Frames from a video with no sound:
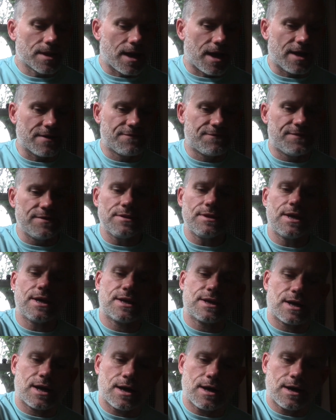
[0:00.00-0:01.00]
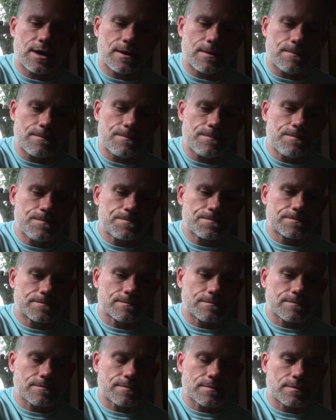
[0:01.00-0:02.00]
I feel like um,
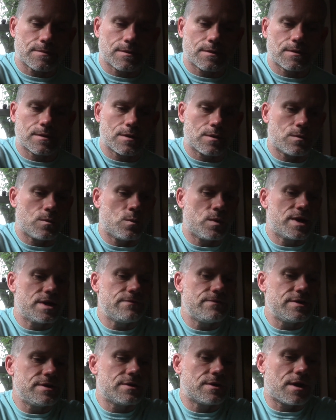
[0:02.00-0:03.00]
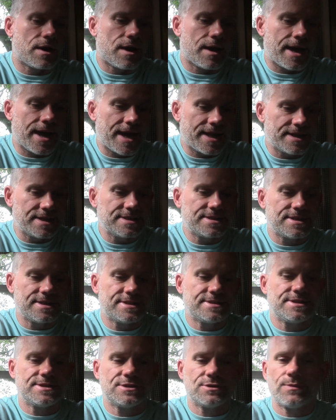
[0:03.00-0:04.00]
whatever you're adding to the
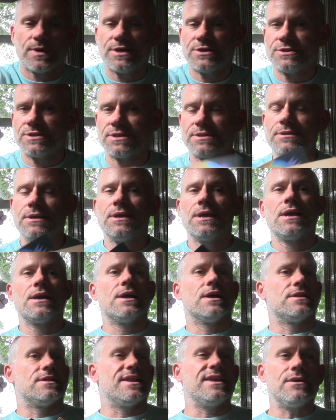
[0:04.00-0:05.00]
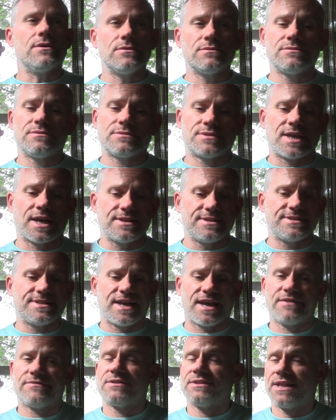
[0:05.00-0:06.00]
situation, Leo tends to
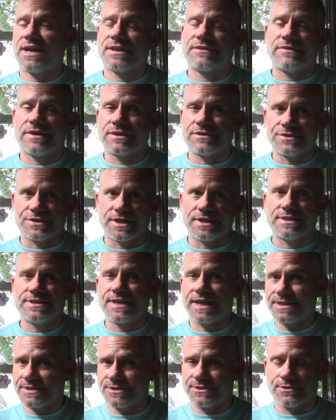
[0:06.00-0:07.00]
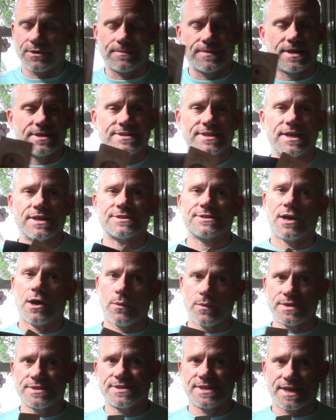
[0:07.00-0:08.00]
have a lot of energy. Tends to. I'm not saying it's
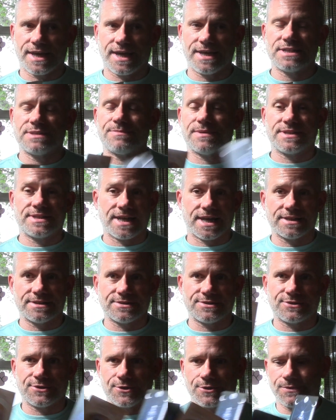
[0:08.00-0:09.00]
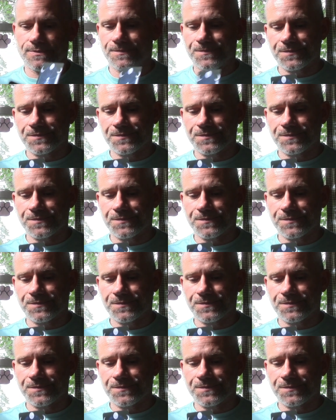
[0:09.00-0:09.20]
always the case, but tends to.